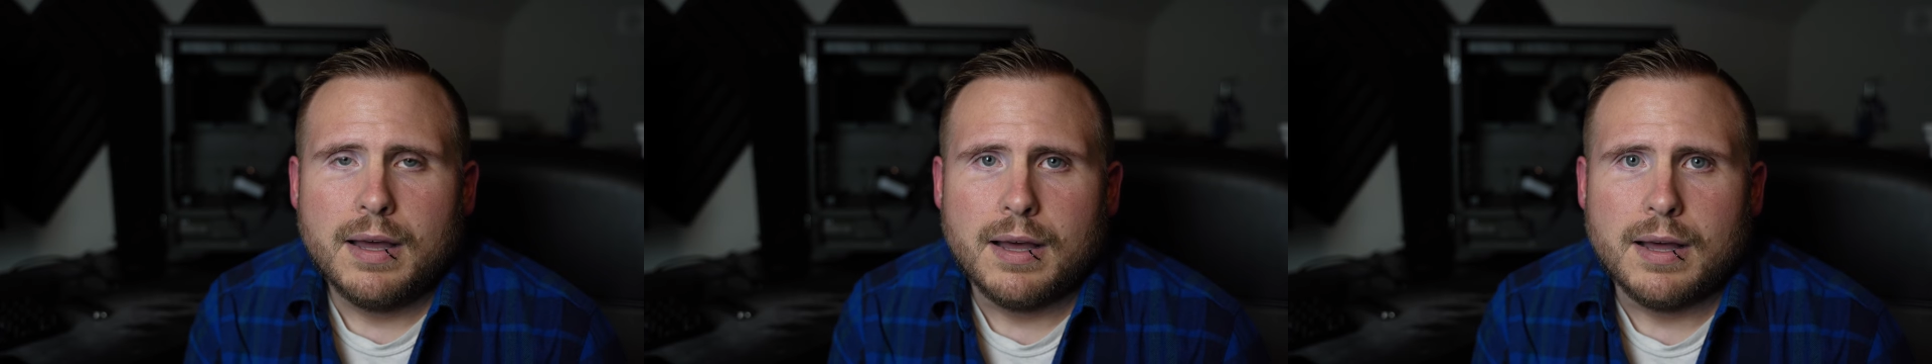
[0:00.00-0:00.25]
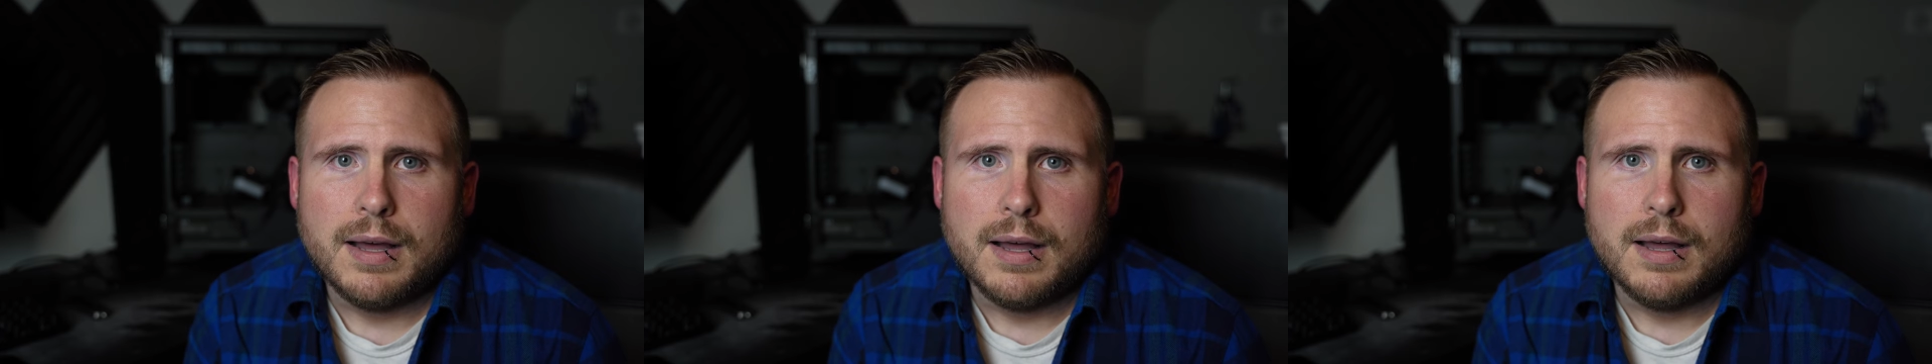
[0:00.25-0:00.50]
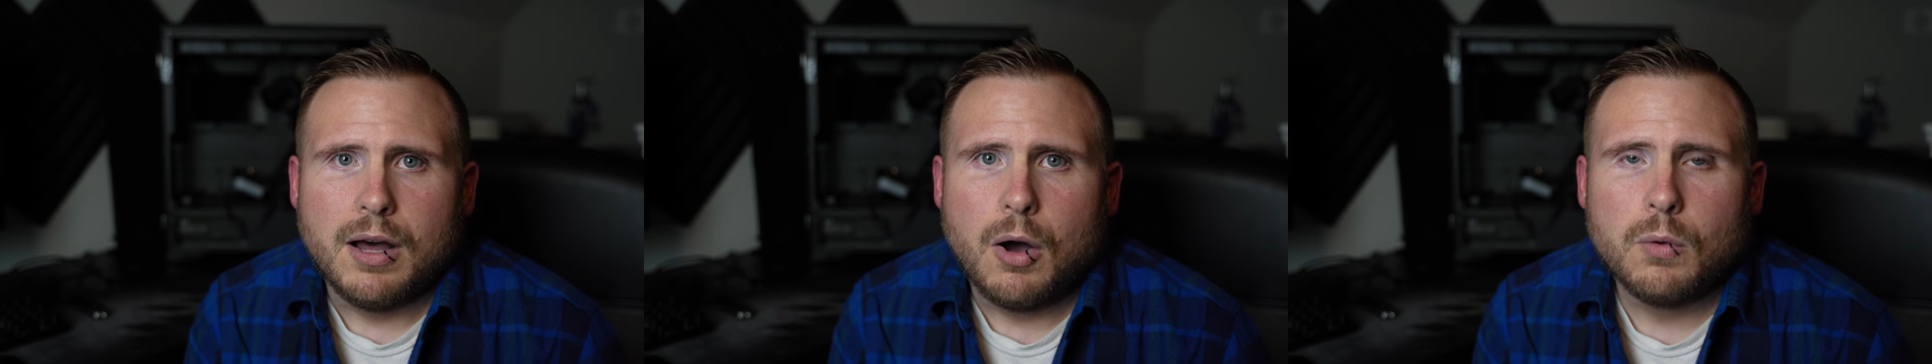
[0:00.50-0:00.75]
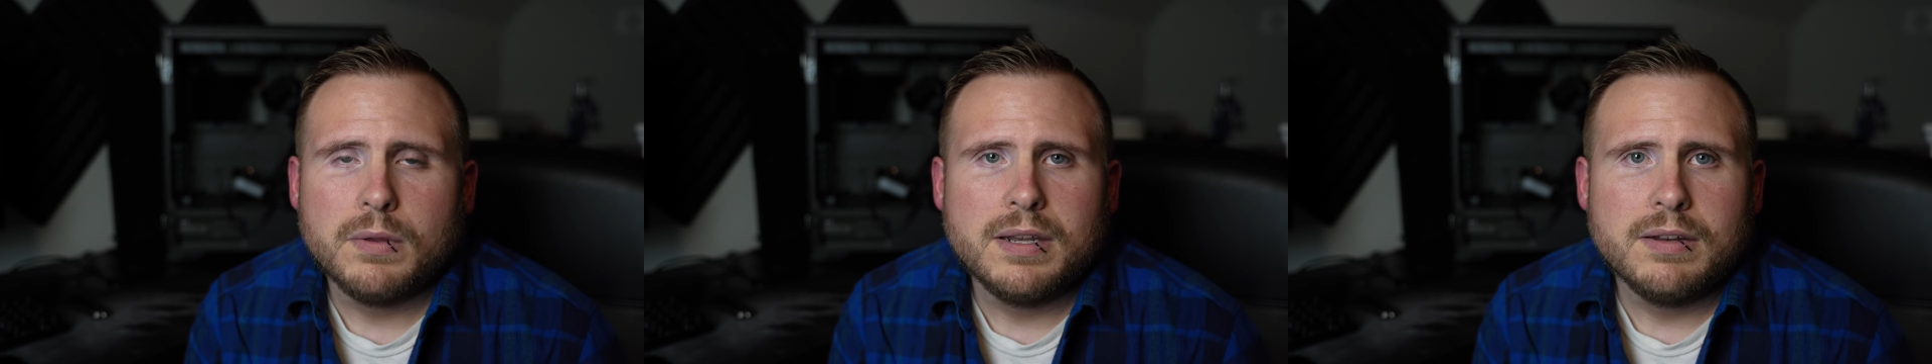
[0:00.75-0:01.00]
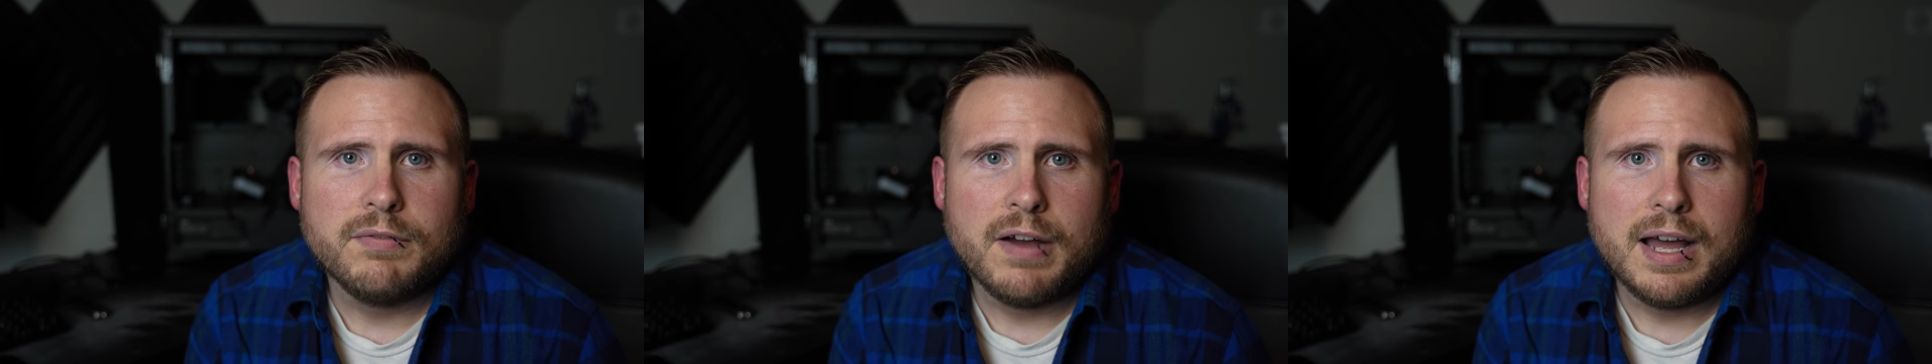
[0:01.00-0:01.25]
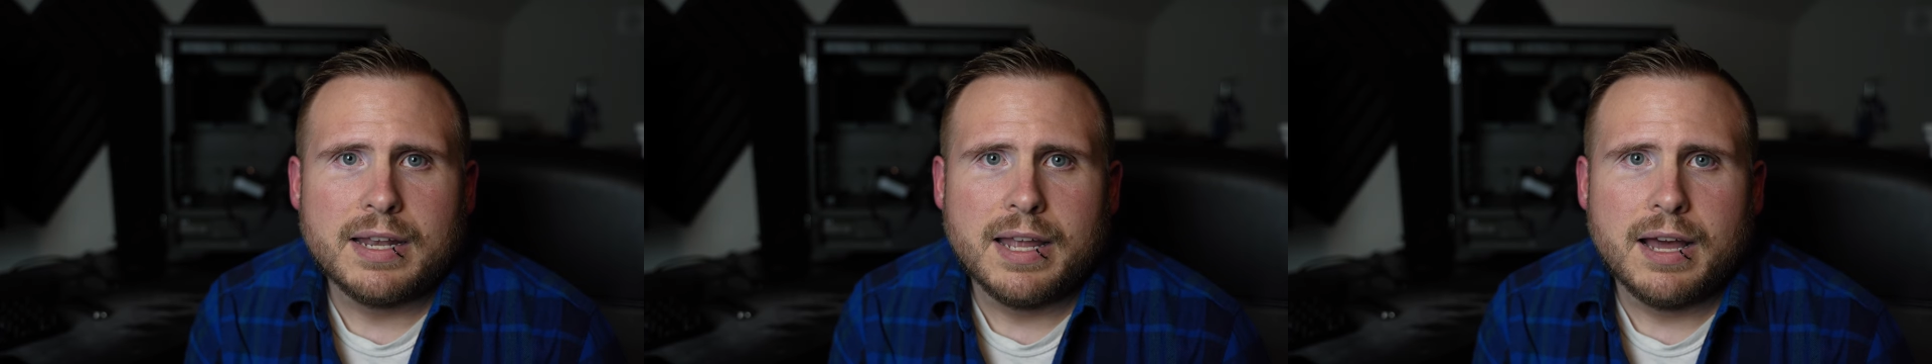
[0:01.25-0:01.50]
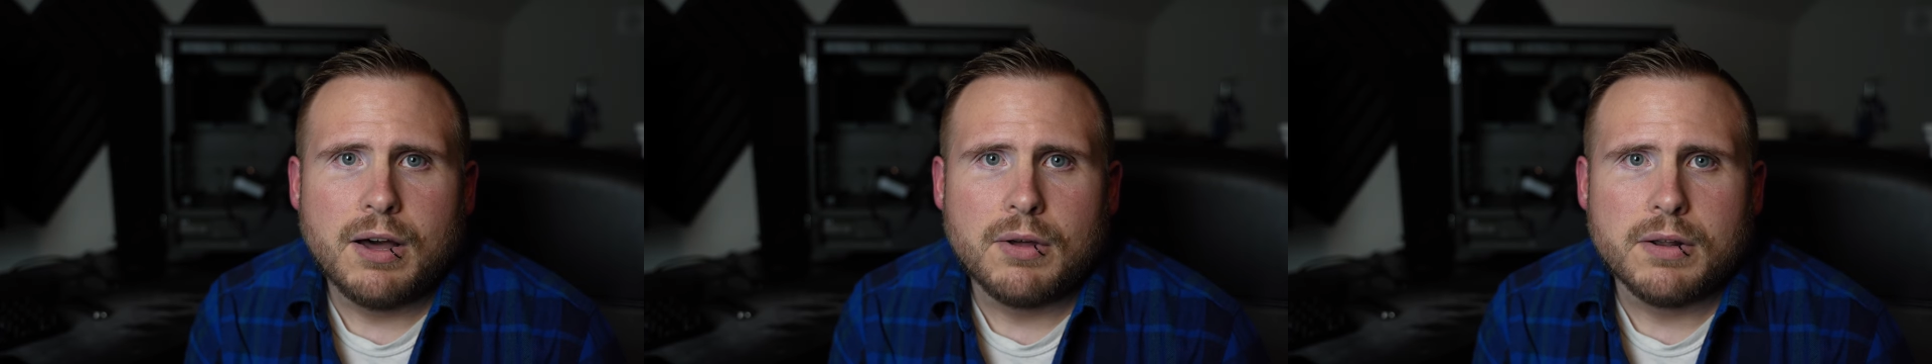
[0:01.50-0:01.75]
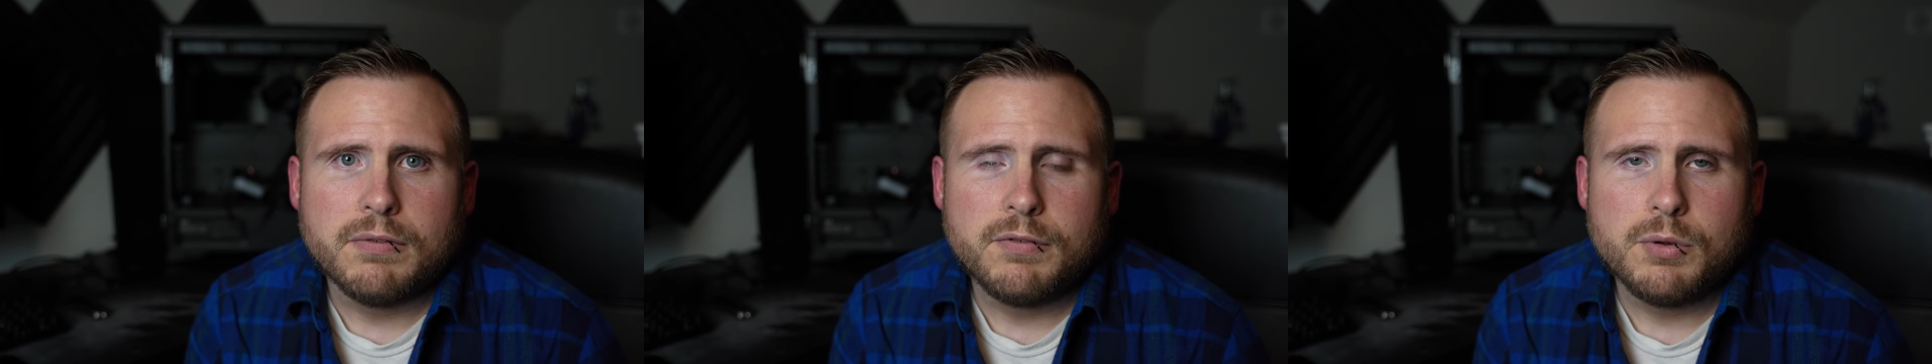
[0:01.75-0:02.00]
uh, only to find
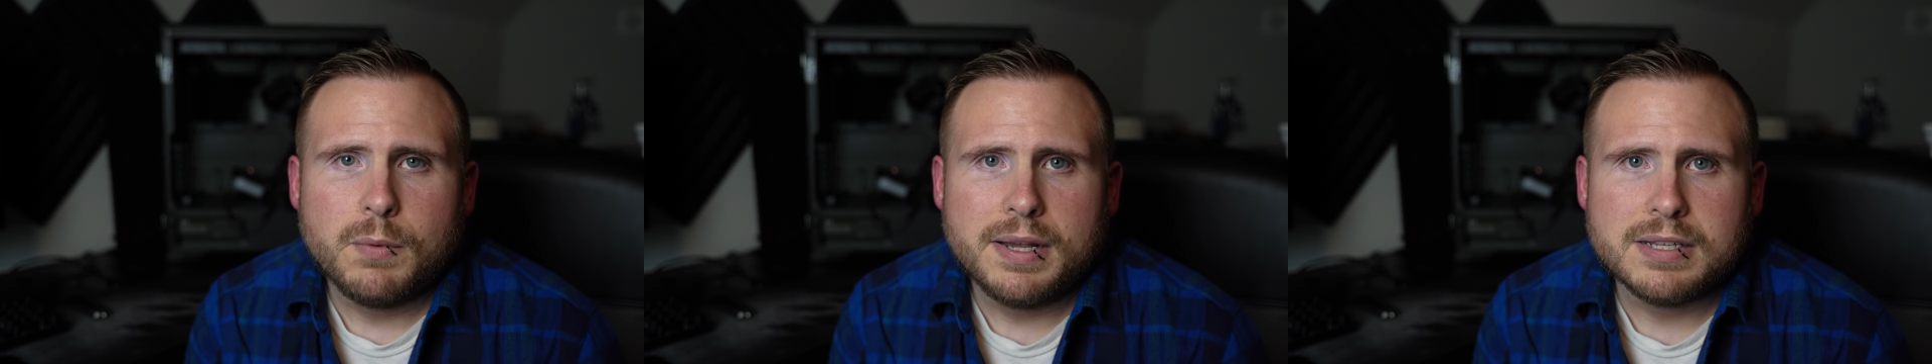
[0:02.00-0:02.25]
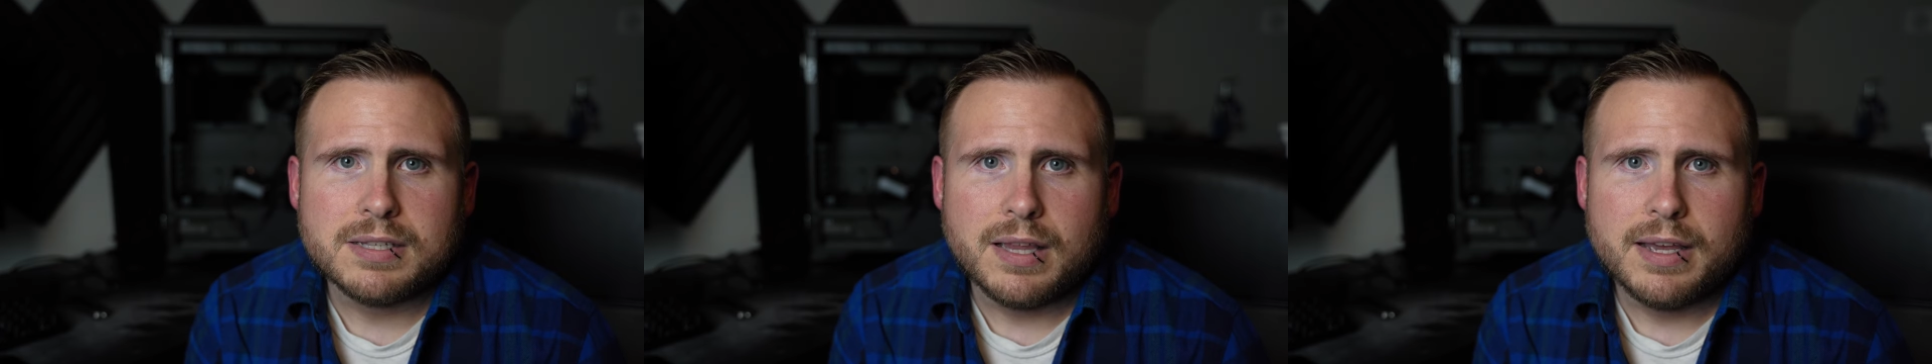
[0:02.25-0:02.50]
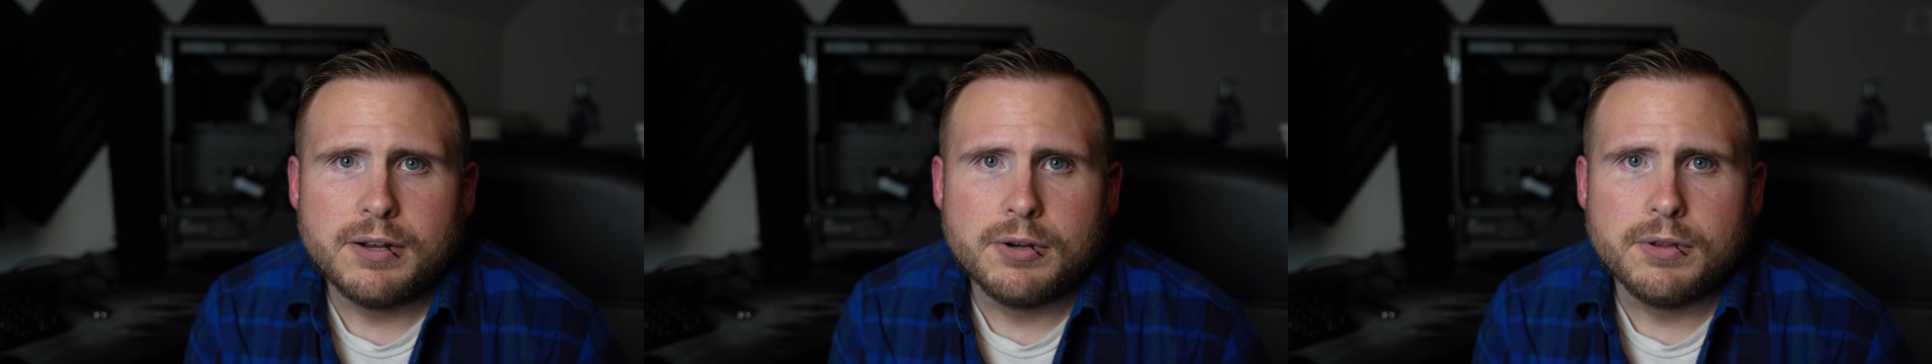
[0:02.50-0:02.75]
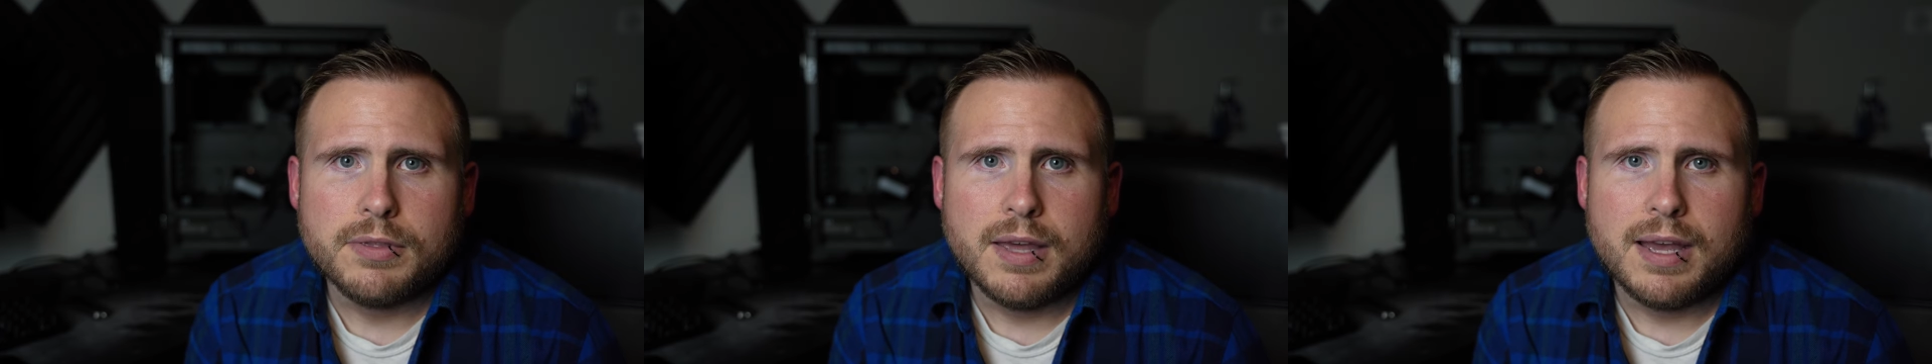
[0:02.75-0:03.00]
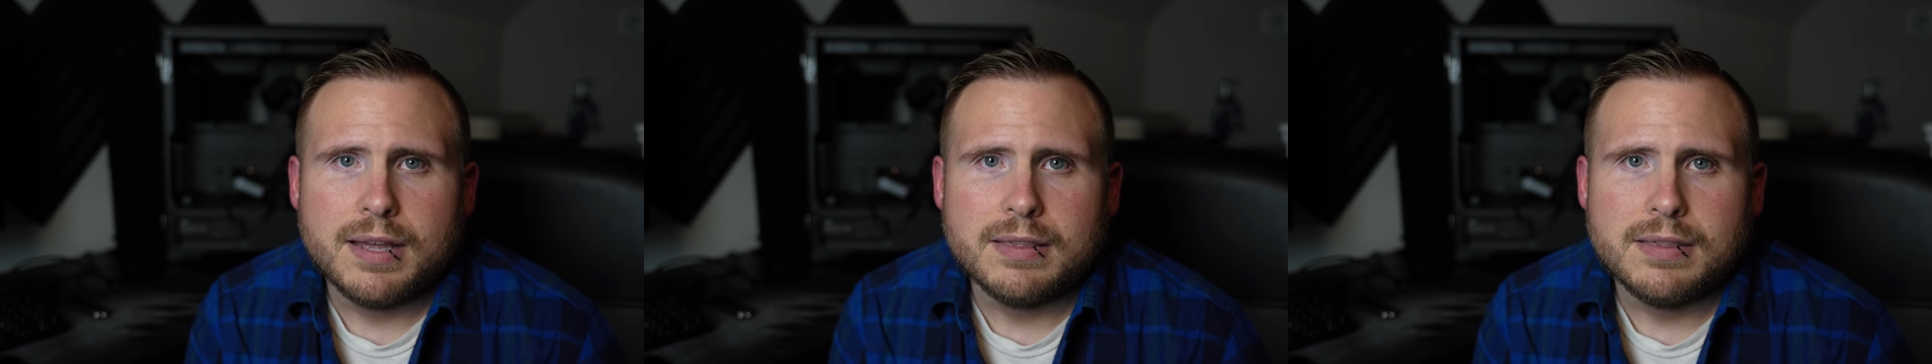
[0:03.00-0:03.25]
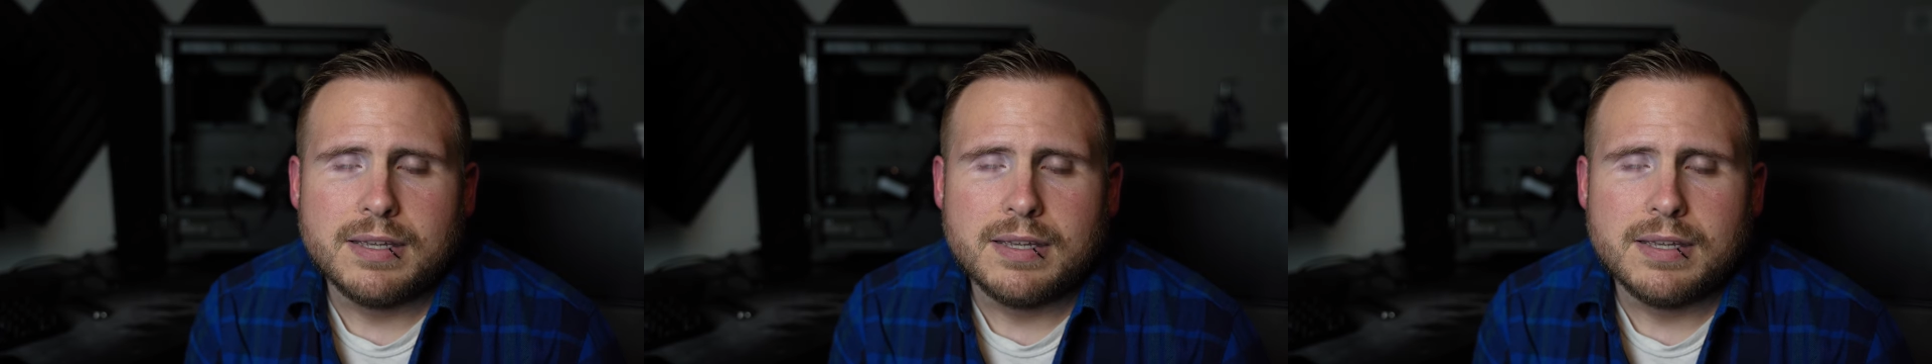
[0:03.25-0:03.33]
out a few weeks later that